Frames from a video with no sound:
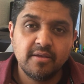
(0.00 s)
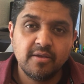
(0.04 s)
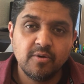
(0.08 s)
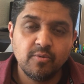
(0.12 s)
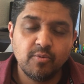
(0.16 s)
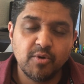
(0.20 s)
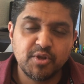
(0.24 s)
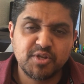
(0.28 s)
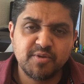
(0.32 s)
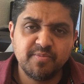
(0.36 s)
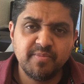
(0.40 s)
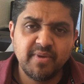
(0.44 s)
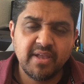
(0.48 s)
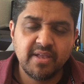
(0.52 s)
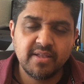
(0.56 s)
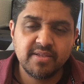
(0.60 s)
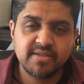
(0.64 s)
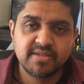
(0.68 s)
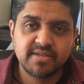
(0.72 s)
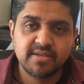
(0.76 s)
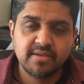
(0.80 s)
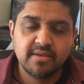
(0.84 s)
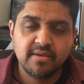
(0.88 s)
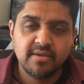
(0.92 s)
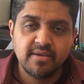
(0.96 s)
which
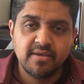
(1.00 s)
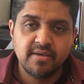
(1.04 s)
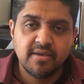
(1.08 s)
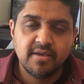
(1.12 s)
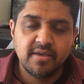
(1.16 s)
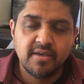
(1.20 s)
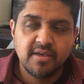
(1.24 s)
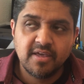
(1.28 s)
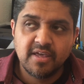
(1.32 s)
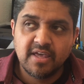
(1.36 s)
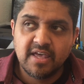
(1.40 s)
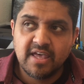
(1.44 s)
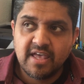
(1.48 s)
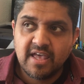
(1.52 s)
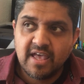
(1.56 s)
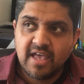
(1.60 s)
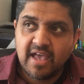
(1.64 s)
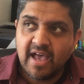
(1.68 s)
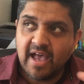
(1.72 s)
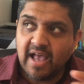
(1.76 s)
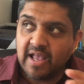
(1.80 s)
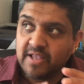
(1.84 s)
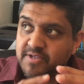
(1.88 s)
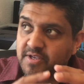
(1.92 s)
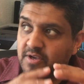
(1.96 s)
means
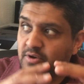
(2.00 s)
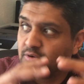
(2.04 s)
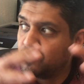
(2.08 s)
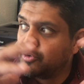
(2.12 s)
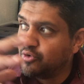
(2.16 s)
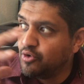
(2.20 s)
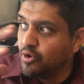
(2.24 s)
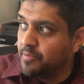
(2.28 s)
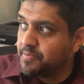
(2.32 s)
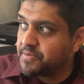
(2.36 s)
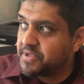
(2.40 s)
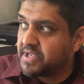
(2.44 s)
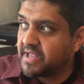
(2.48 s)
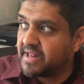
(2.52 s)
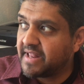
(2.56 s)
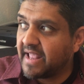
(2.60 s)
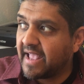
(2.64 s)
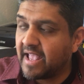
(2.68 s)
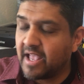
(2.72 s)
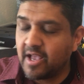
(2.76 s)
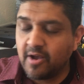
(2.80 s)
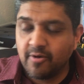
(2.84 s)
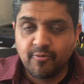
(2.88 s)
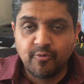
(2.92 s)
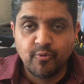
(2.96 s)
as a group today,
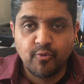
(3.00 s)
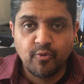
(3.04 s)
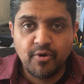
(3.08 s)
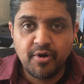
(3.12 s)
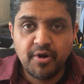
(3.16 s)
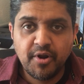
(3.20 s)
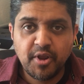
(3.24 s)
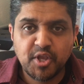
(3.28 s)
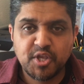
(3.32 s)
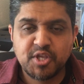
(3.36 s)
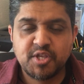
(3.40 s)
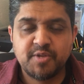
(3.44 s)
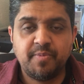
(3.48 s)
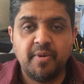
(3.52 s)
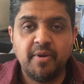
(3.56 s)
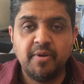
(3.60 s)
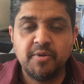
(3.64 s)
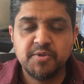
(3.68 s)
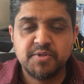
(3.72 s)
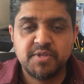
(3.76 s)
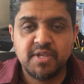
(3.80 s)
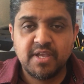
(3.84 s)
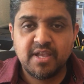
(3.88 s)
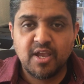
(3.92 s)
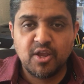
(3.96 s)
if we're
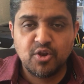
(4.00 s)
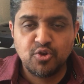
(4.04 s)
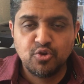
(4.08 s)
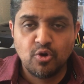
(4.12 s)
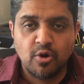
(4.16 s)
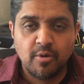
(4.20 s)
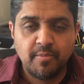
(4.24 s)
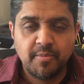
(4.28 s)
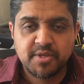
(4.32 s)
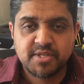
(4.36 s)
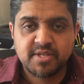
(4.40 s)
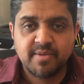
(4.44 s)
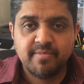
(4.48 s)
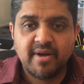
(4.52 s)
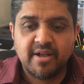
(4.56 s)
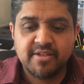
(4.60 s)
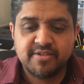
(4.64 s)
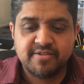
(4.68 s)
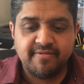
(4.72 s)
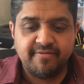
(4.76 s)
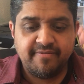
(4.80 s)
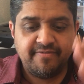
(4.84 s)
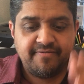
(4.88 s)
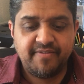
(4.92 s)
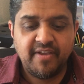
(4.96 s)
experiencing enormous amounts
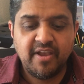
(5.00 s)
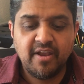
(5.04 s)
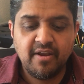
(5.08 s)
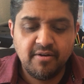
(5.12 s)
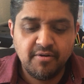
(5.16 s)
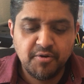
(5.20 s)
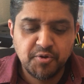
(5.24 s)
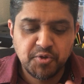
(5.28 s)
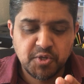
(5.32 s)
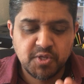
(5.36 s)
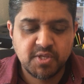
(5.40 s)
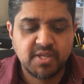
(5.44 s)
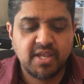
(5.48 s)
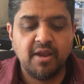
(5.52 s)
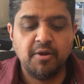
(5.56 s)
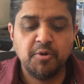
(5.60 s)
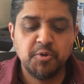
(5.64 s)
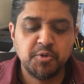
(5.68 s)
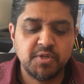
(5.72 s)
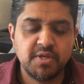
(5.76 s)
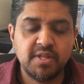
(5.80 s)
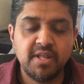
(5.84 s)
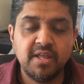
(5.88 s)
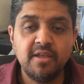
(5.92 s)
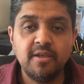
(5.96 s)
of fear,
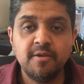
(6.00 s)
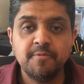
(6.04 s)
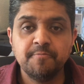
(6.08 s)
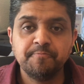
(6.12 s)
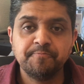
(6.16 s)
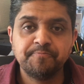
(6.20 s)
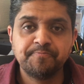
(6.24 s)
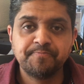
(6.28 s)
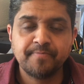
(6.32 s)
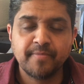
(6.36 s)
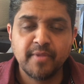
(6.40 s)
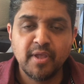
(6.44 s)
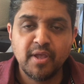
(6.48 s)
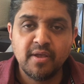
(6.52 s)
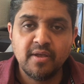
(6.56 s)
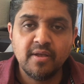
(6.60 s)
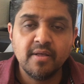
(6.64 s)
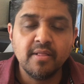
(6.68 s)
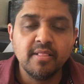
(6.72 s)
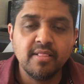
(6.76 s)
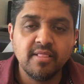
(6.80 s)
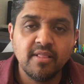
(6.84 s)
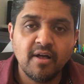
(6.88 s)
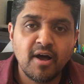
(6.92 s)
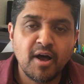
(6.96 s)
scarcity,
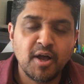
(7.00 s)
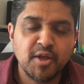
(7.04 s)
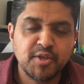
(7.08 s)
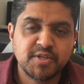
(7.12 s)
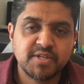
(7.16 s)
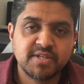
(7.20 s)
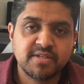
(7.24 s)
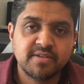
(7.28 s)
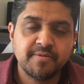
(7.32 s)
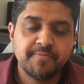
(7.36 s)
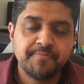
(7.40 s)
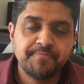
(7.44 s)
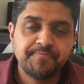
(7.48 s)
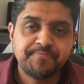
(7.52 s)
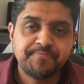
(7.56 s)
loss,